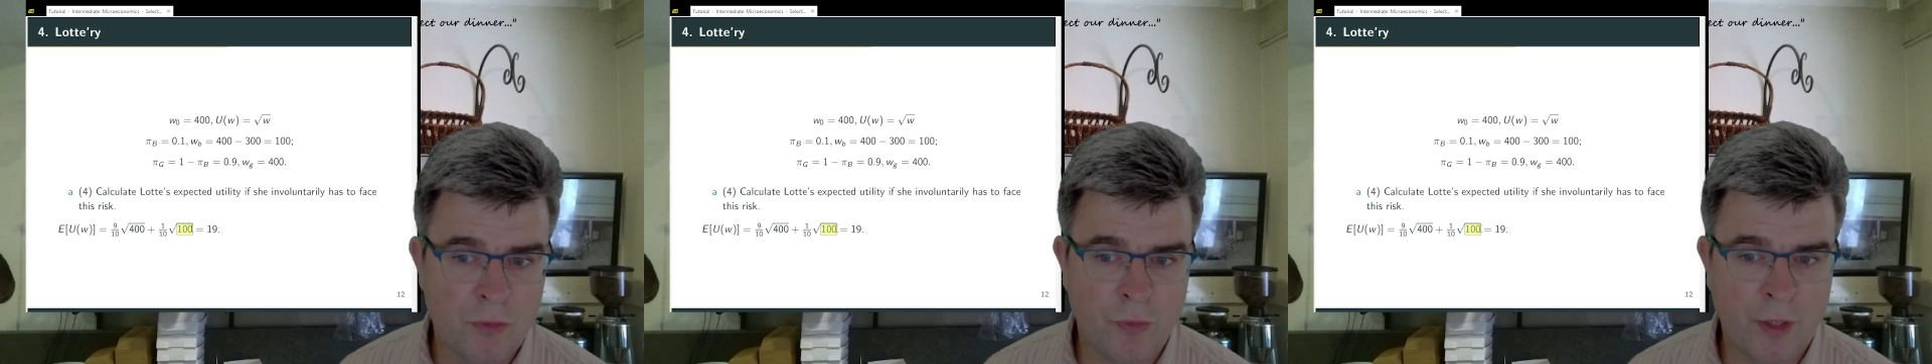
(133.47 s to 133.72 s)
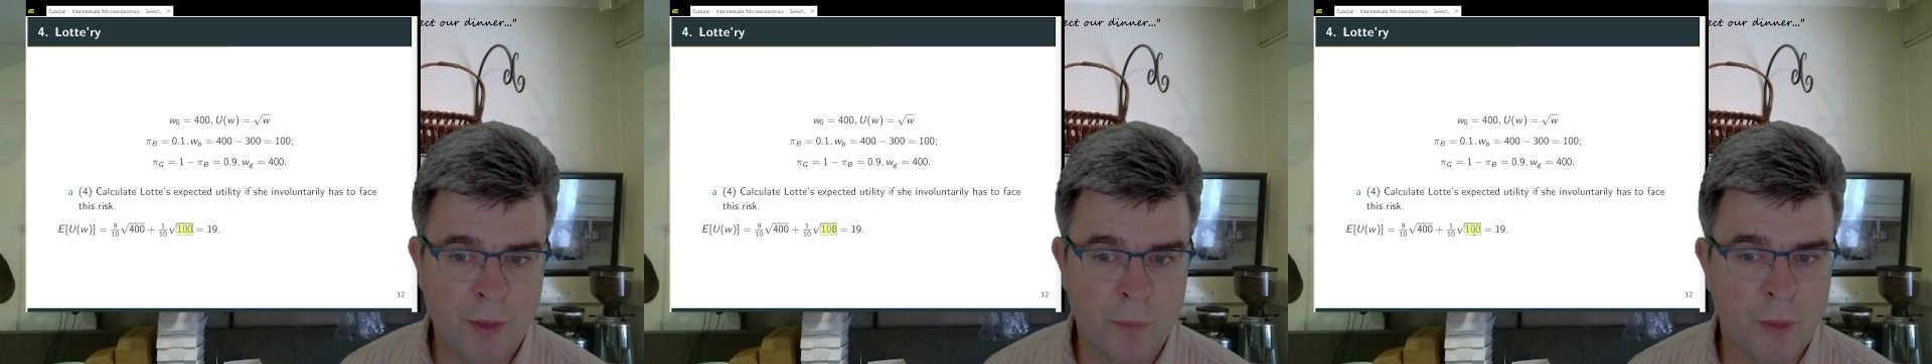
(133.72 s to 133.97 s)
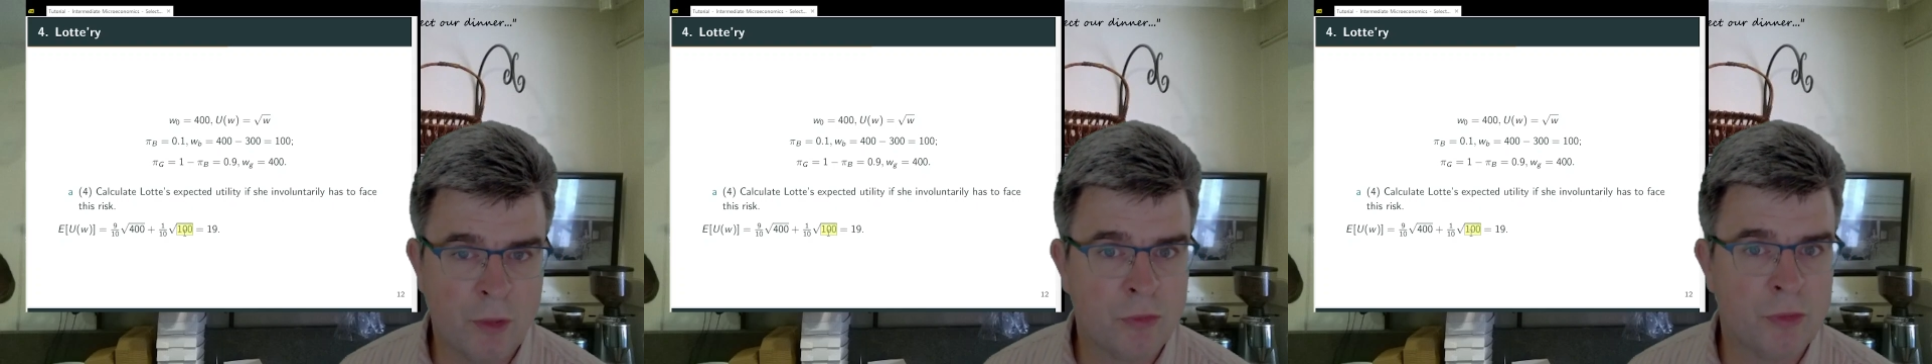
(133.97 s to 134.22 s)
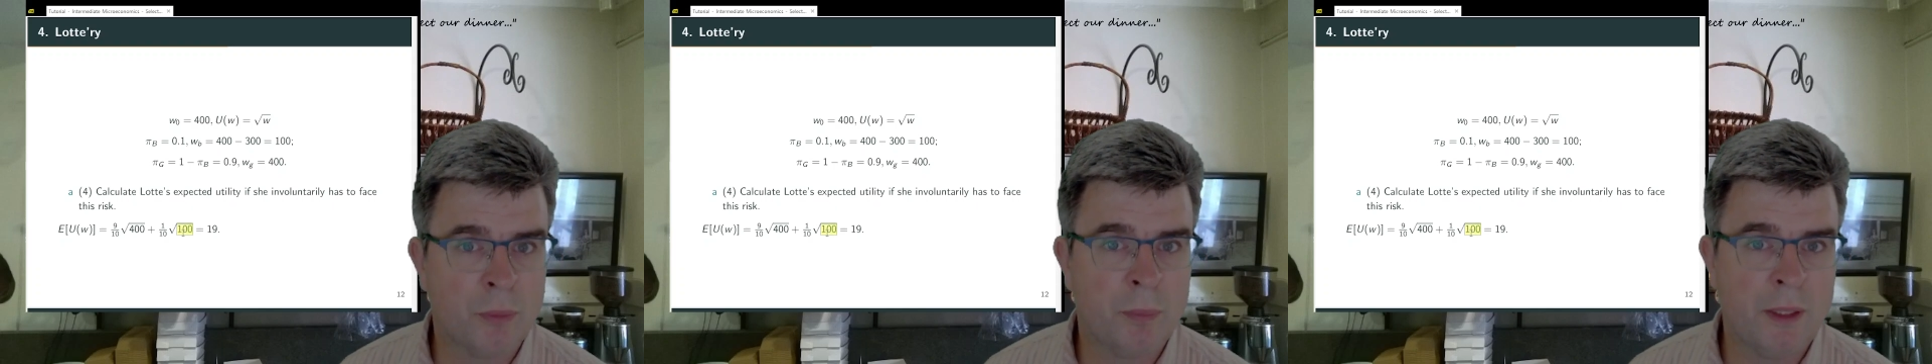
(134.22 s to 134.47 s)
Final wealth
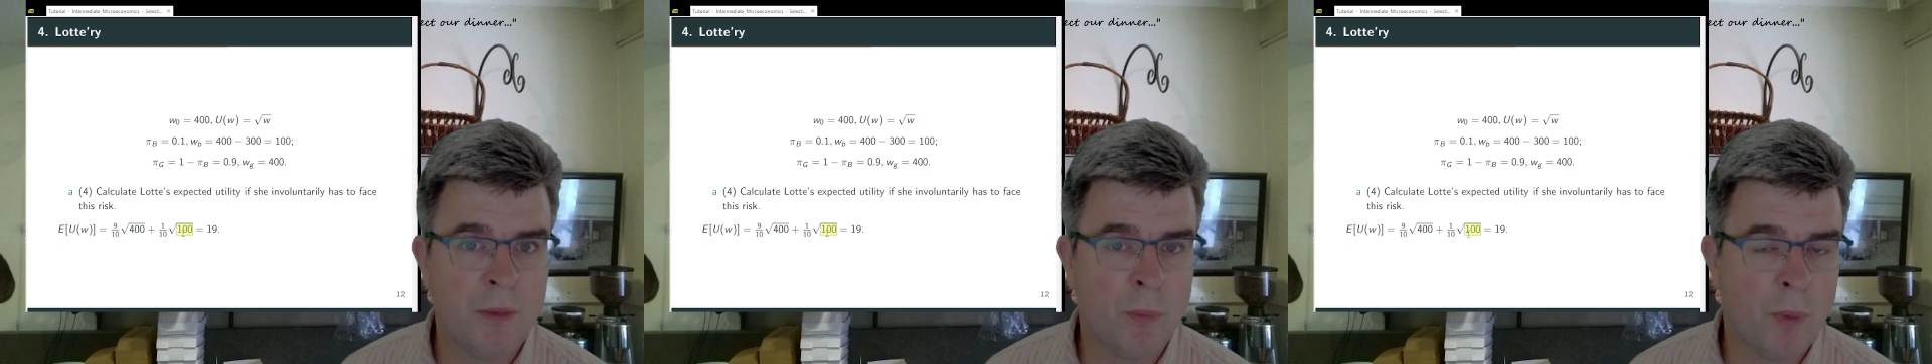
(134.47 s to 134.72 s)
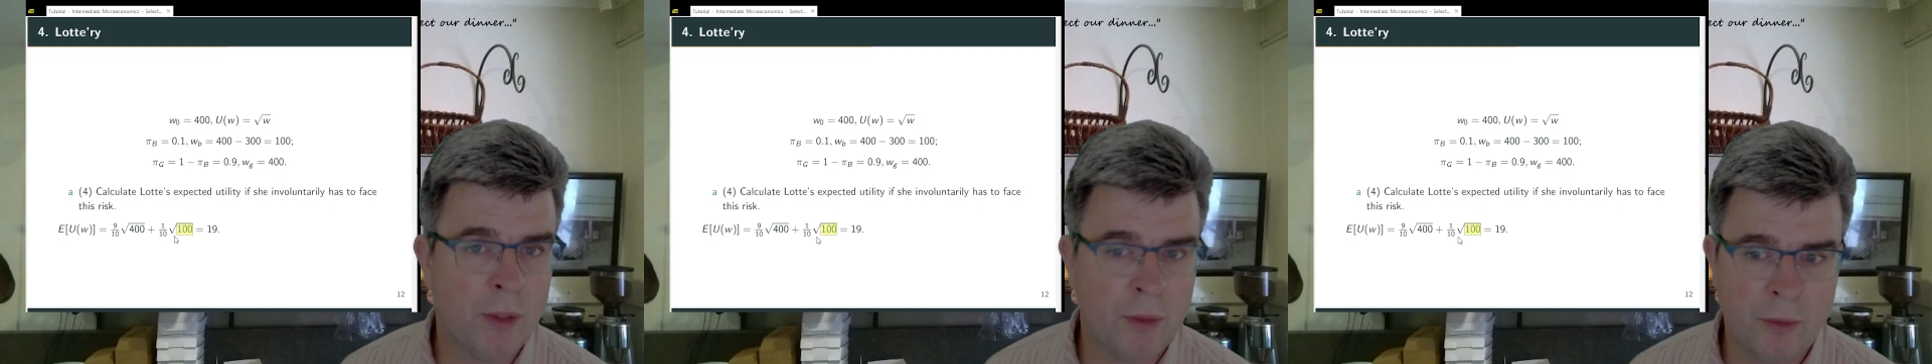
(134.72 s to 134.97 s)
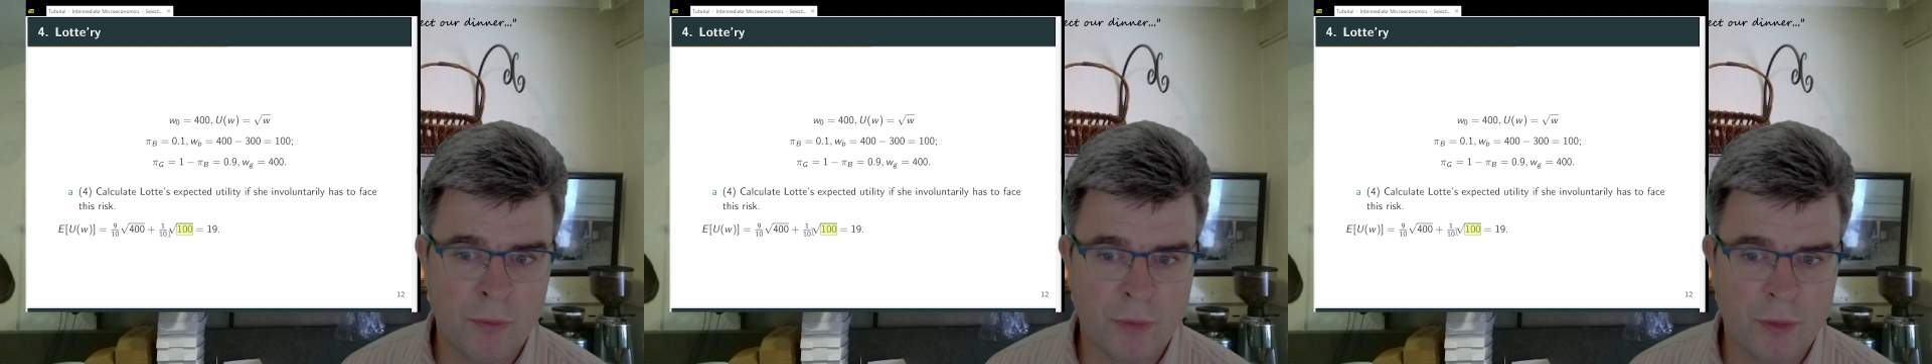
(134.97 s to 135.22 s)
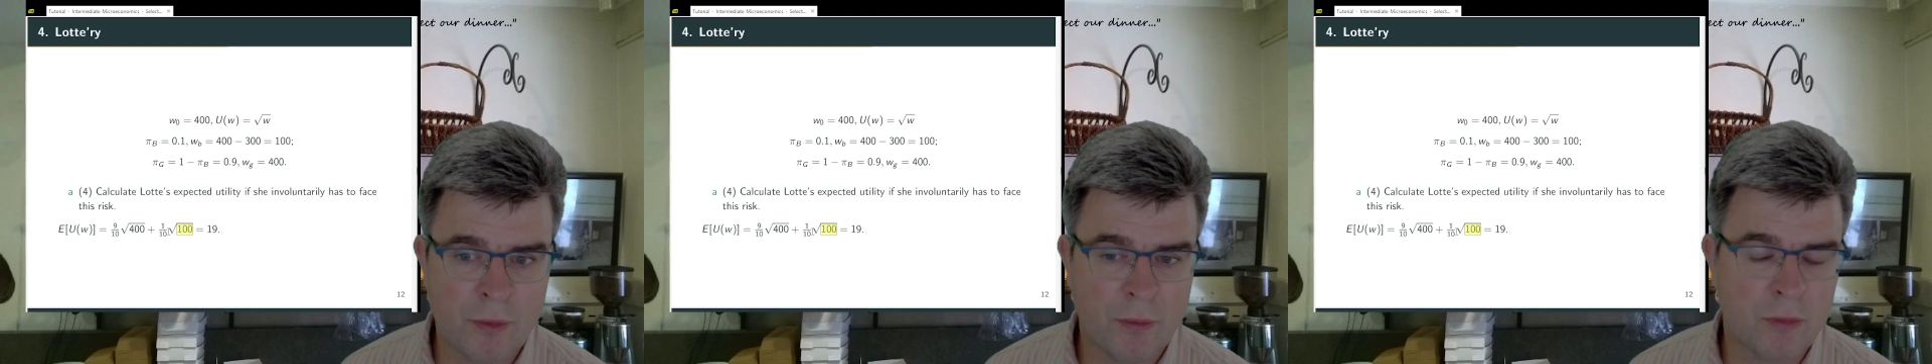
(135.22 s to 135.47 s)
will be 100.